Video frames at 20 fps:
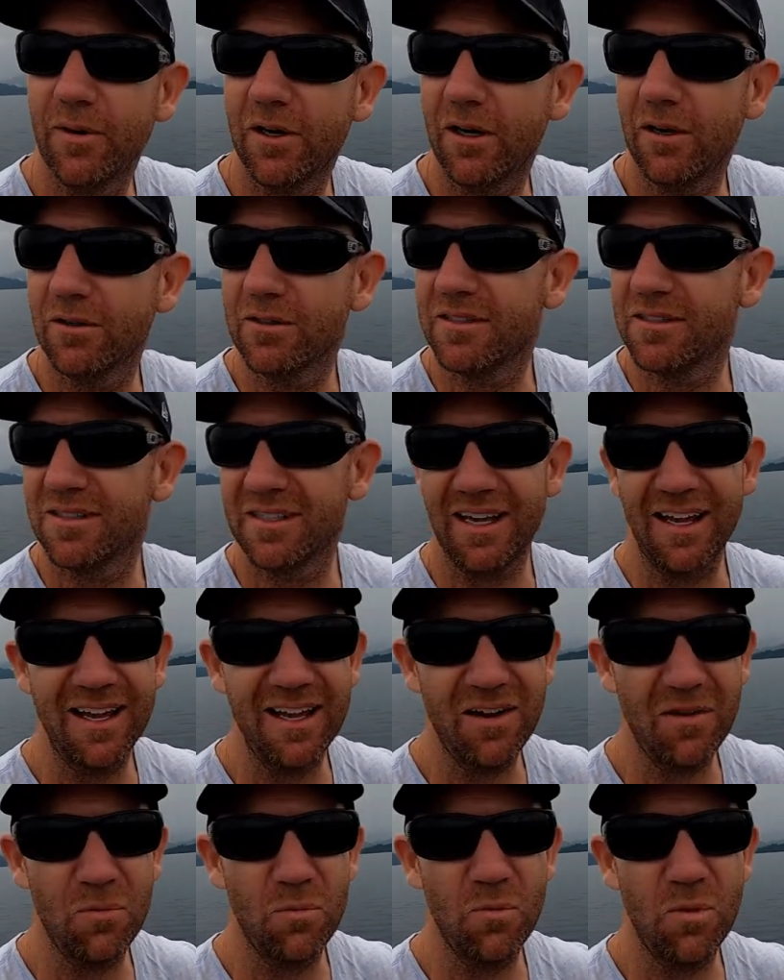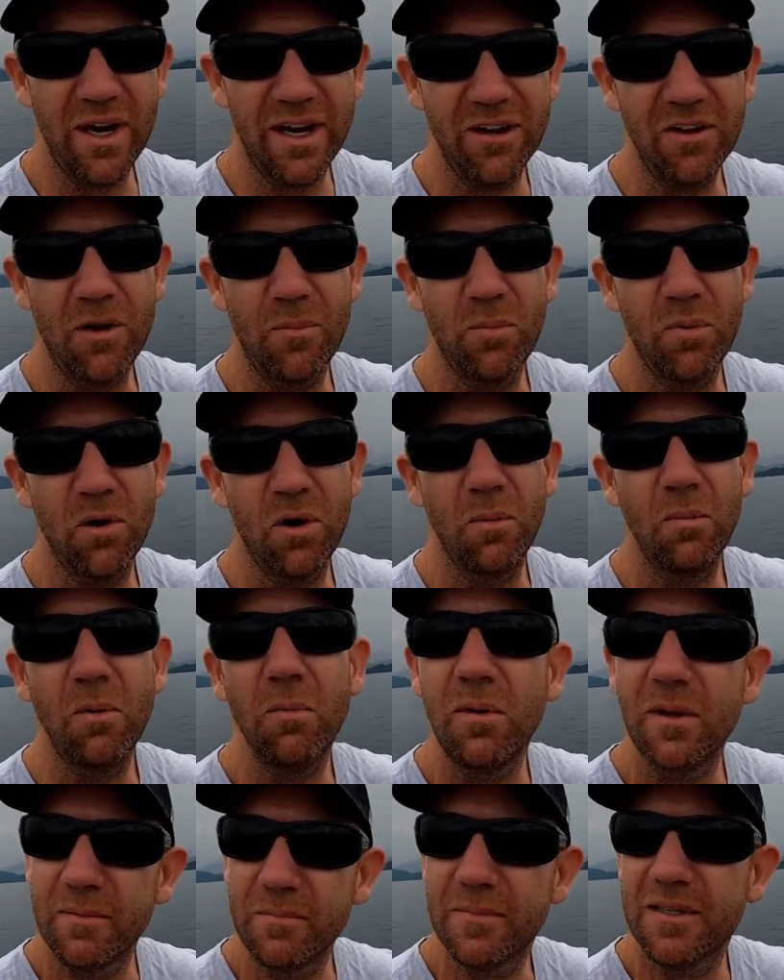but I'd say I reckon I
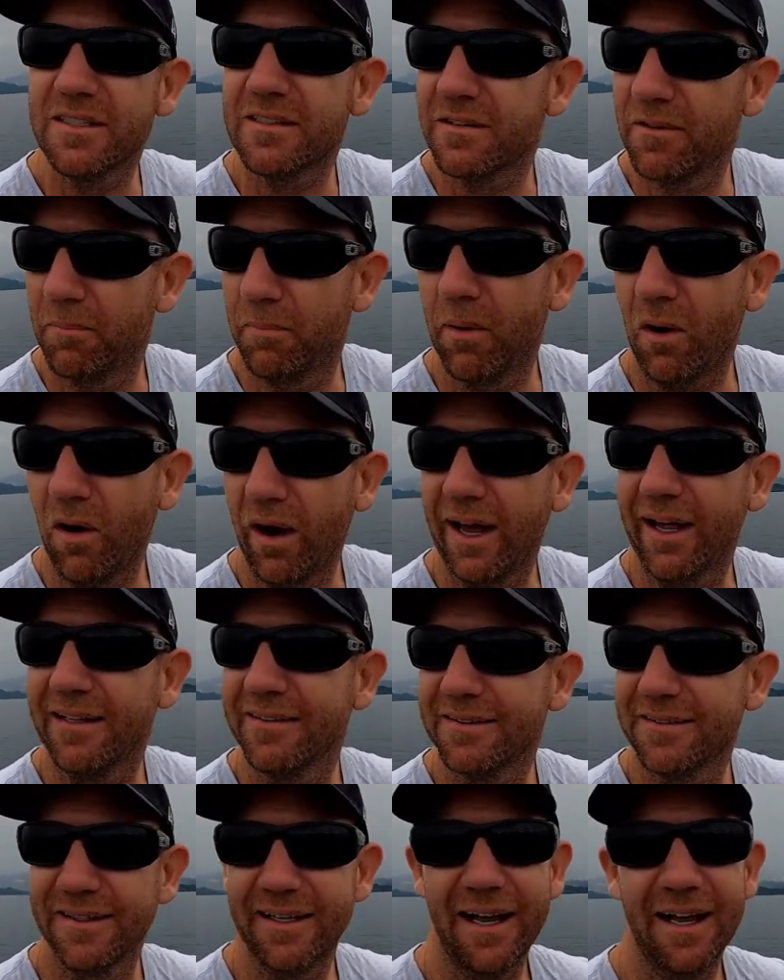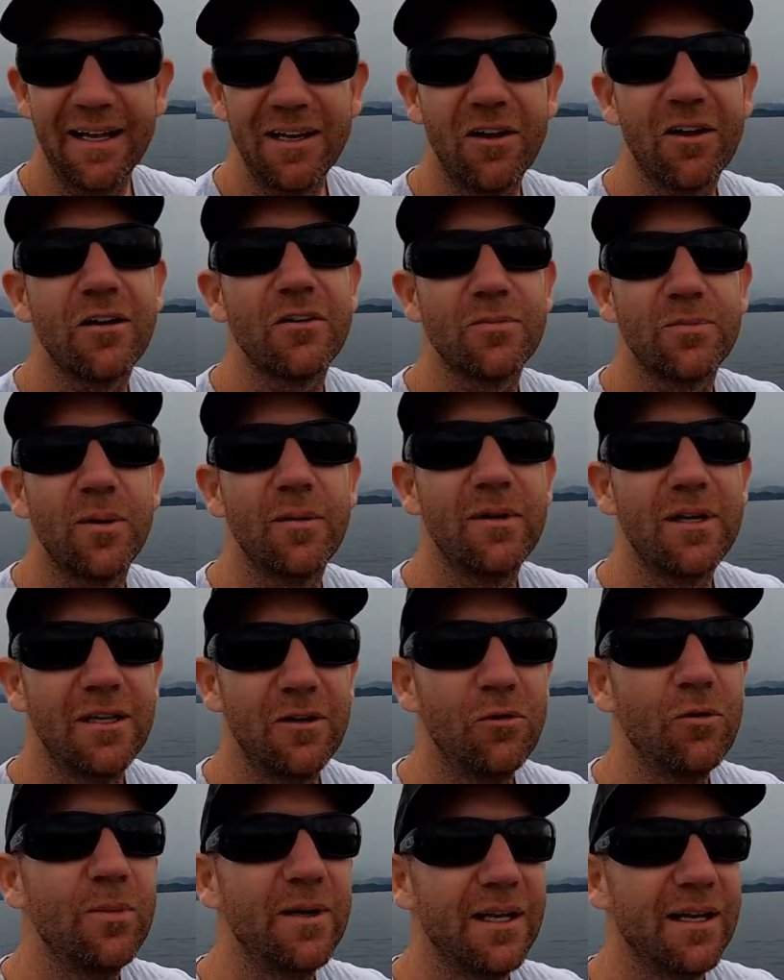probably missed the bite today. Like, I was probably a
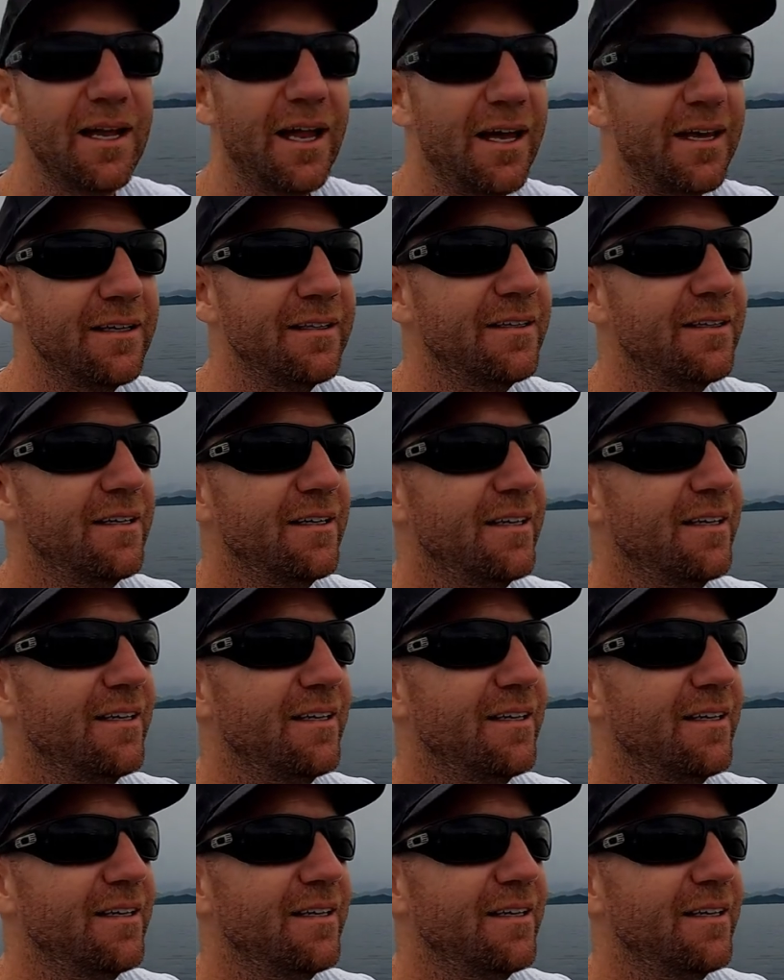little bit late.